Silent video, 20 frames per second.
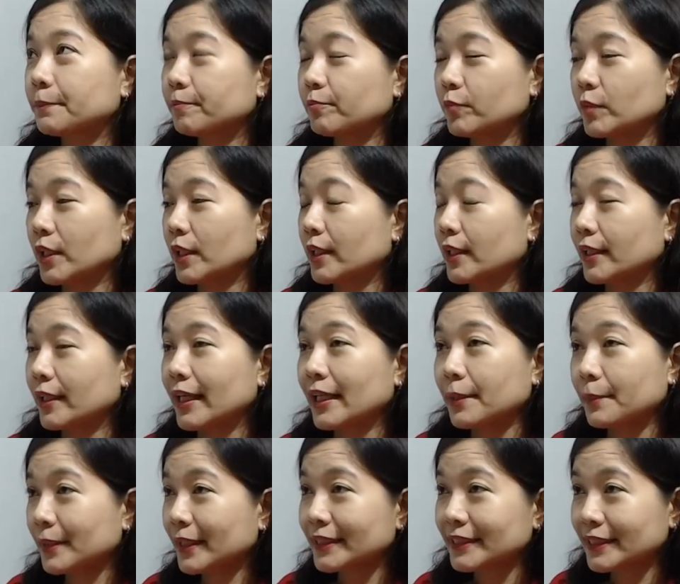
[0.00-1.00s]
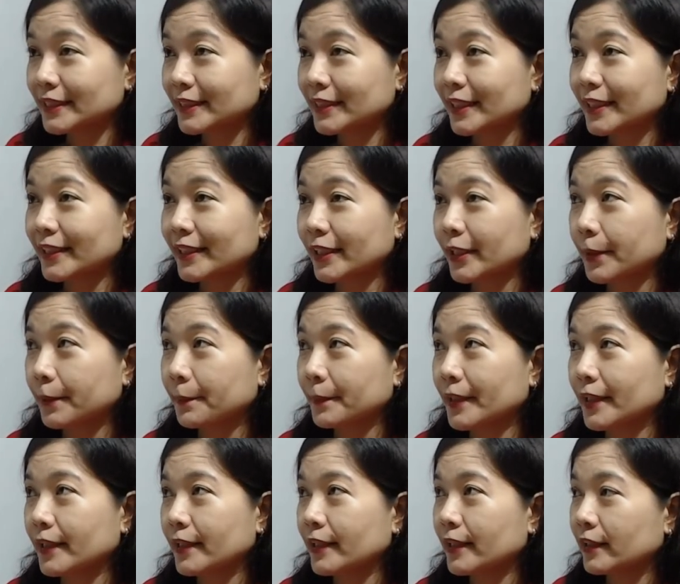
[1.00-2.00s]
the animal assisted
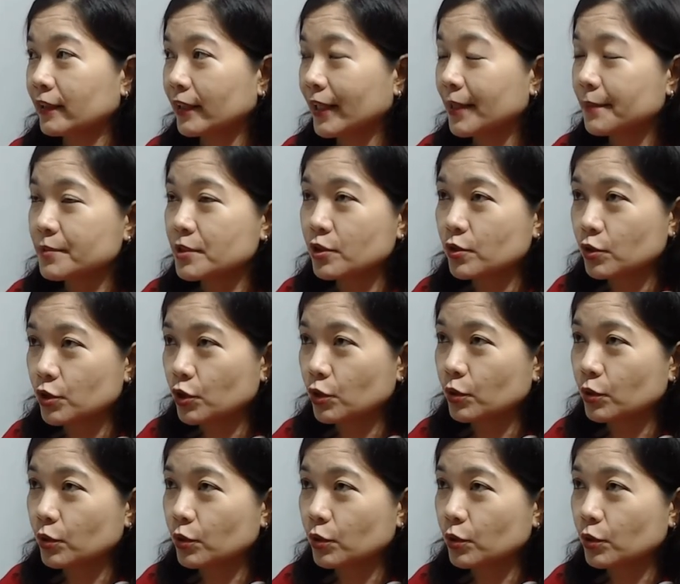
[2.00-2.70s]
therapy. It aims to show